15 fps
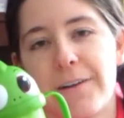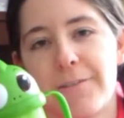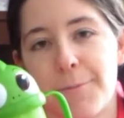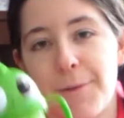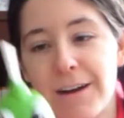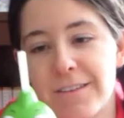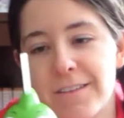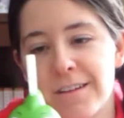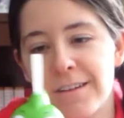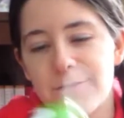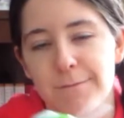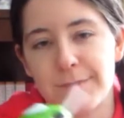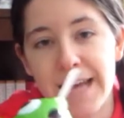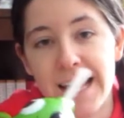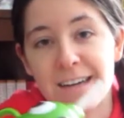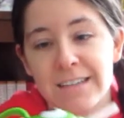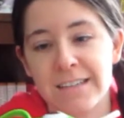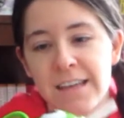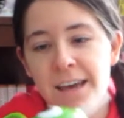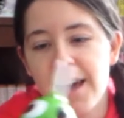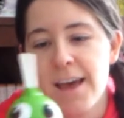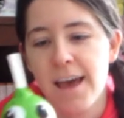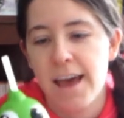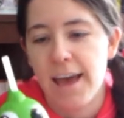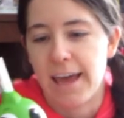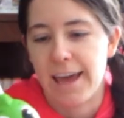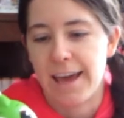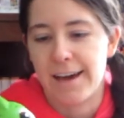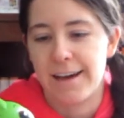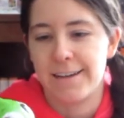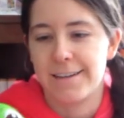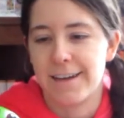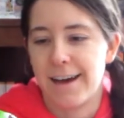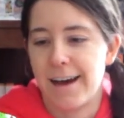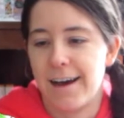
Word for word: Rapunzel from Tangled and